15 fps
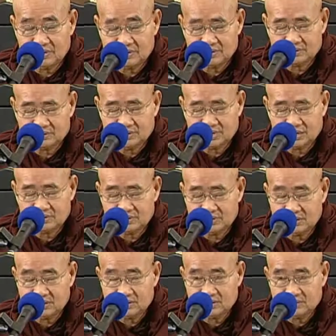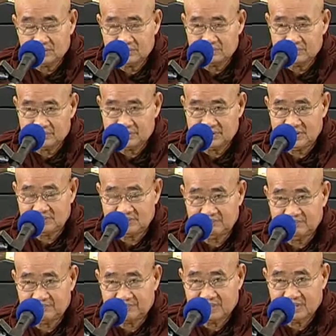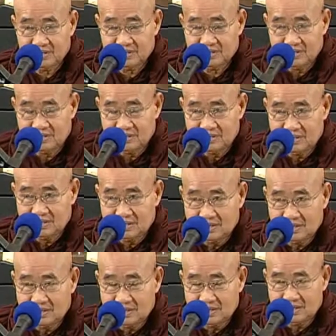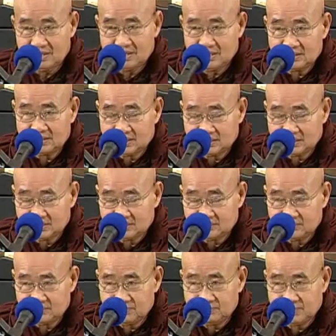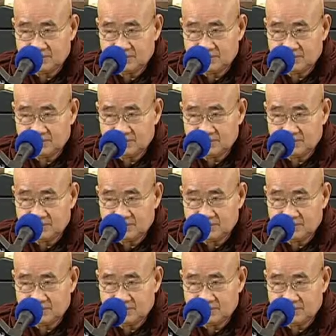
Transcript: surrounding your body. Under the light, if you pay